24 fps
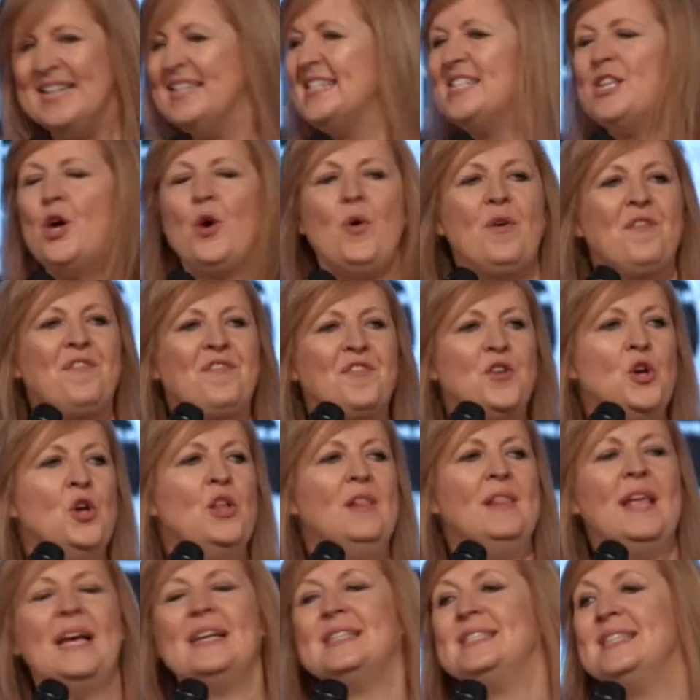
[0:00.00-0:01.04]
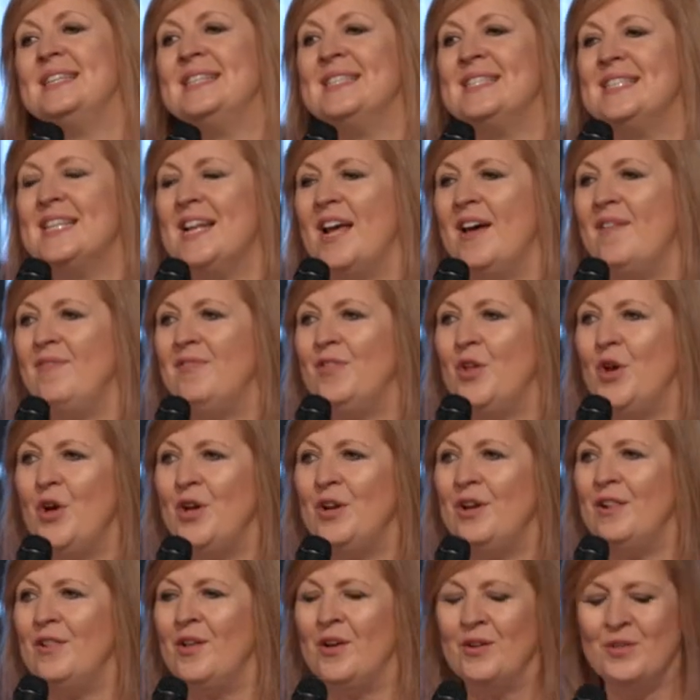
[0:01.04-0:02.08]
So, a few lessons that I've
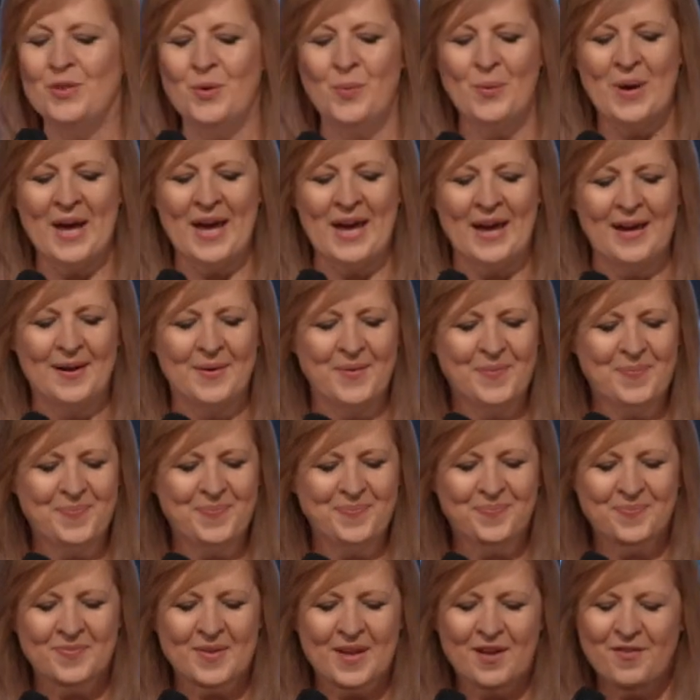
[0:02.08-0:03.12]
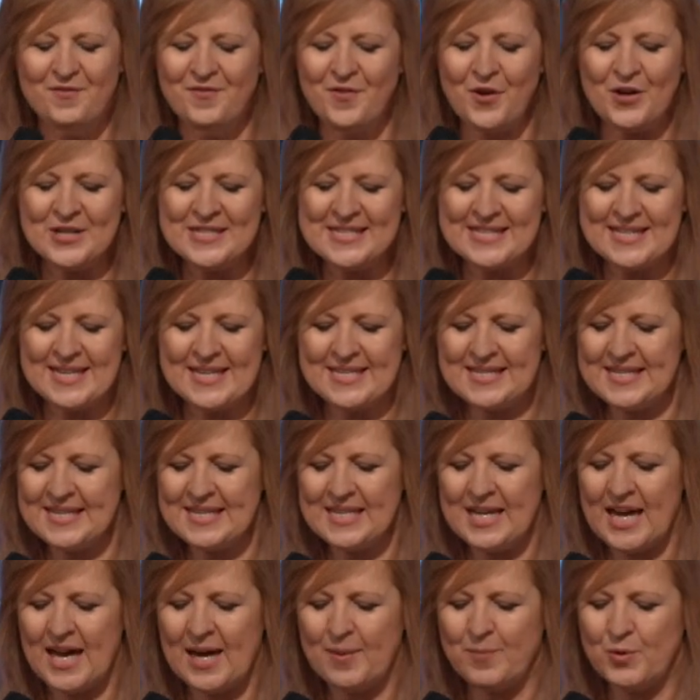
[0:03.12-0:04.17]
learned along the way. First
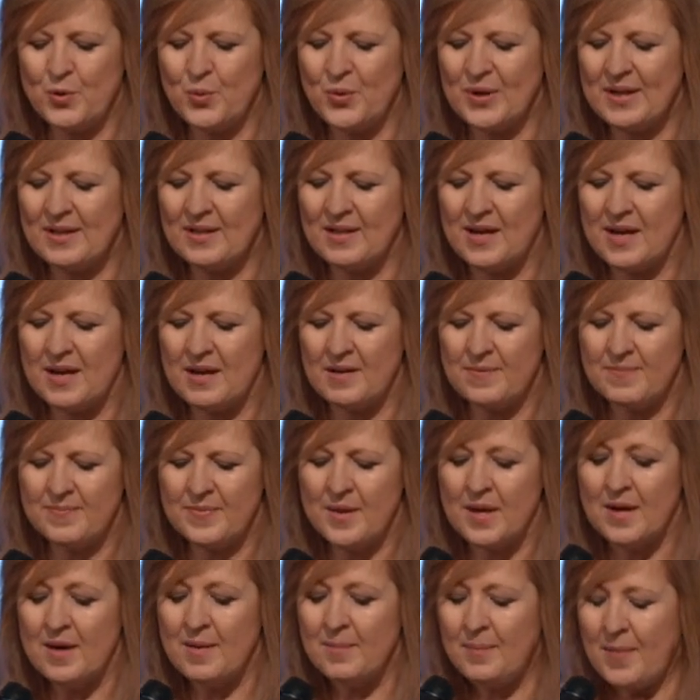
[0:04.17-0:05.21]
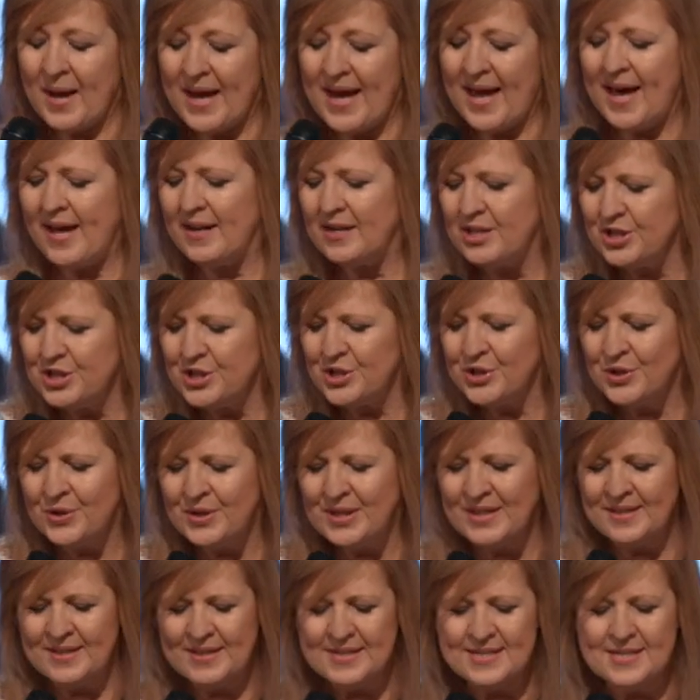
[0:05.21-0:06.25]
lesson came quickly. My
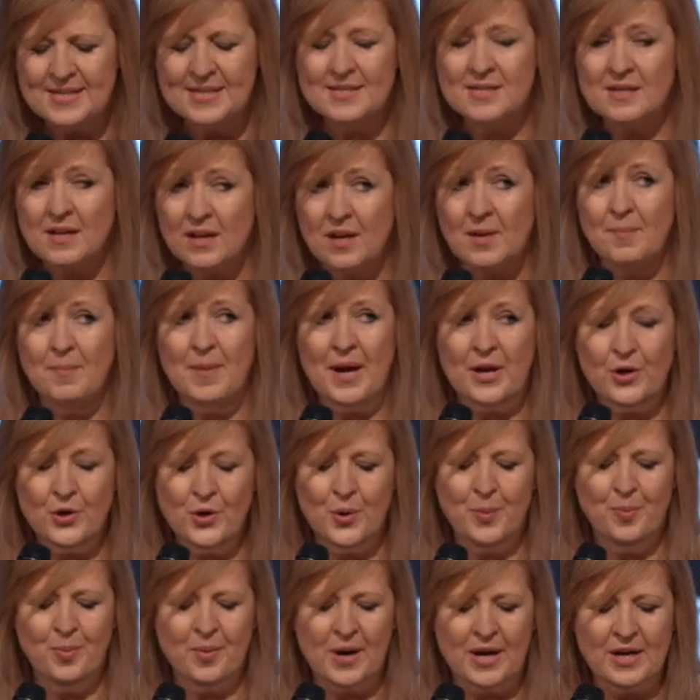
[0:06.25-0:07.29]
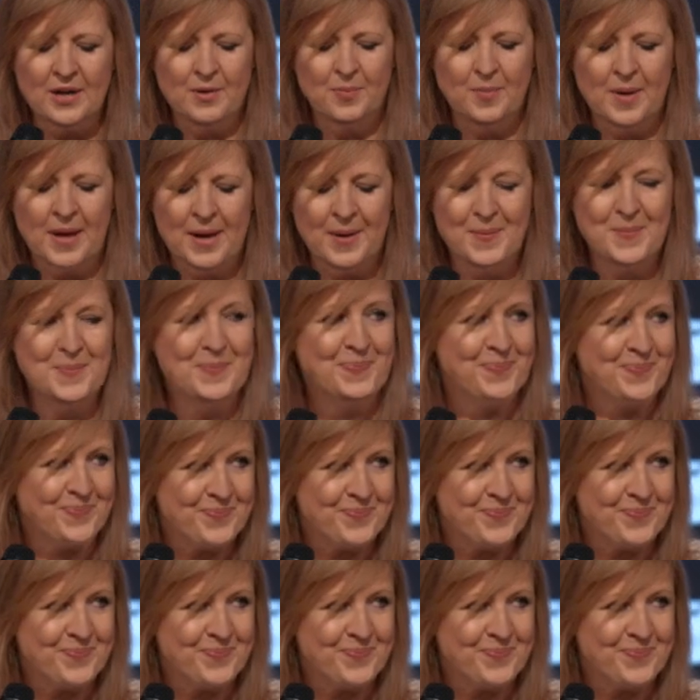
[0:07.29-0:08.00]
attitude in this is going to make or break me.